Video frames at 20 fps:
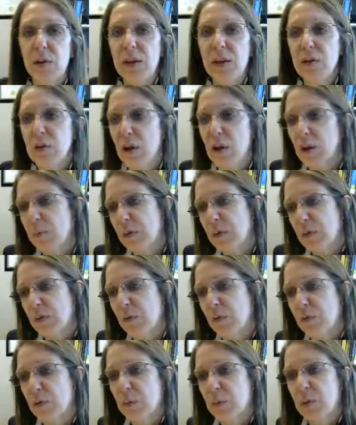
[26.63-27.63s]
Now let's talk
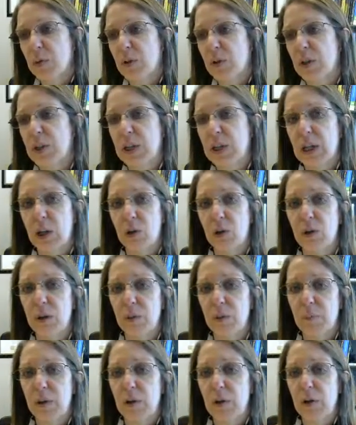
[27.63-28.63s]
about the difference between
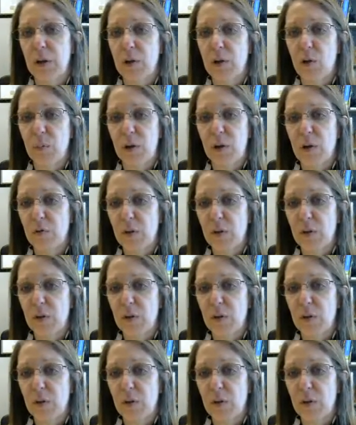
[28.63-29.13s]
single and married,